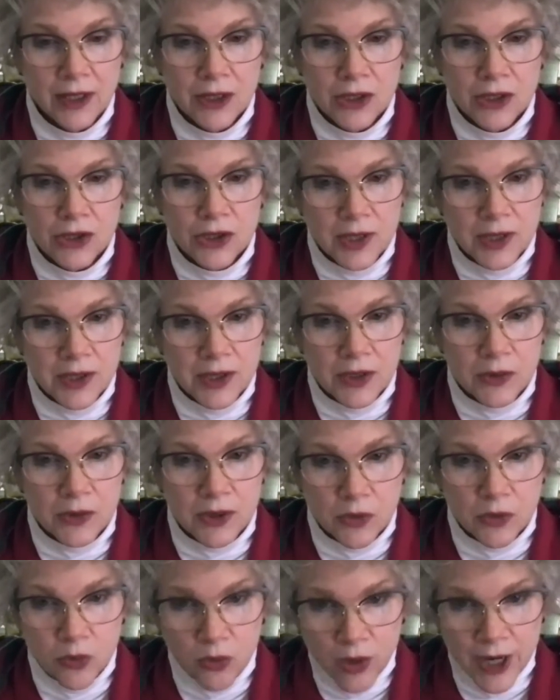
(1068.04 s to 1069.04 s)
Jesus was
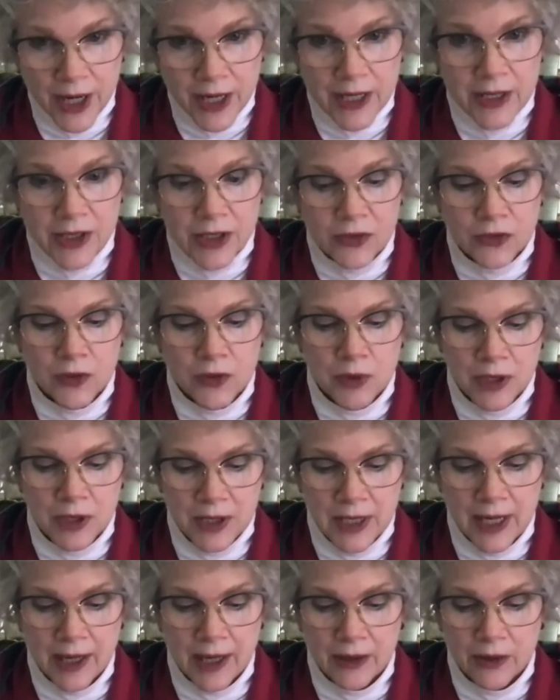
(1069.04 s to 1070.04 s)
raised from the
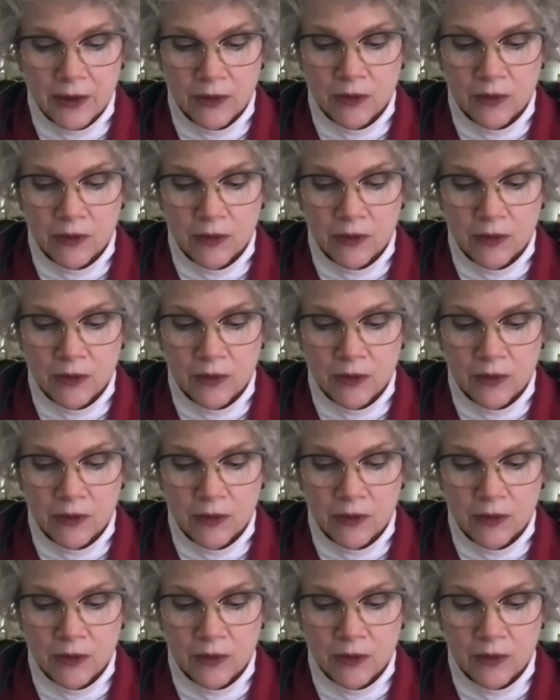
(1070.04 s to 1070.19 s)
dead,